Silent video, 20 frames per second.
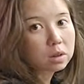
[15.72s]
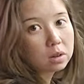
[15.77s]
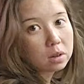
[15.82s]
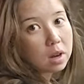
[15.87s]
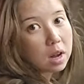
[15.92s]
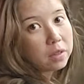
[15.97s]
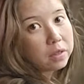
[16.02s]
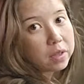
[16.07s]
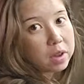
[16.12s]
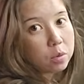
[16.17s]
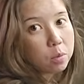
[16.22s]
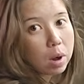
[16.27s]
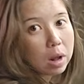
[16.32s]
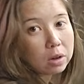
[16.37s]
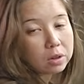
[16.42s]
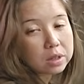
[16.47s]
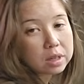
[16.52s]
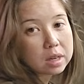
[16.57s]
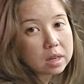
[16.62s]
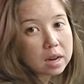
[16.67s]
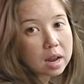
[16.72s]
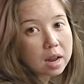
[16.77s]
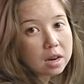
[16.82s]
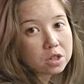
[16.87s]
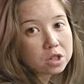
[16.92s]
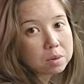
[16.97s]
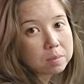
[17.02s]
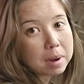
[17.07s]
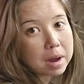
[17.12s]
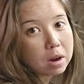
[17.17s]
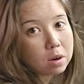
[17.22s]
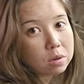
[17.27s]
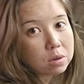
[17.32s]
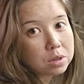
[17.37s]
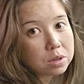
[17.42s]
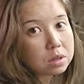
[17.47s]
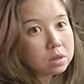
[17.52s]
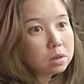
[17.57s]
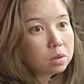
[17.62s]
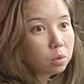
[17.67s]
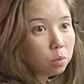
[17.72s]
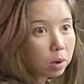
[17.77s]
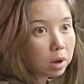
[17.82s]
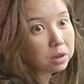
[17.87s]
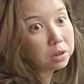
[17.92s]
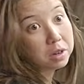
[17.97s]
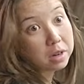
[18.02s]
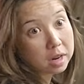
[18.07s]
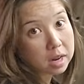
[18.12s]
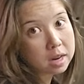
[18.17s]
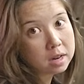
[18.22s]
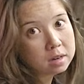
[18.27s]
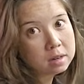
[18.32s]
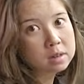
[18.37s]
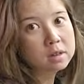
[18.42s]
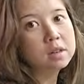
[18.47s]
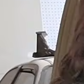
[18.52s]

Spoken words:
Got the welded engine mount welded in,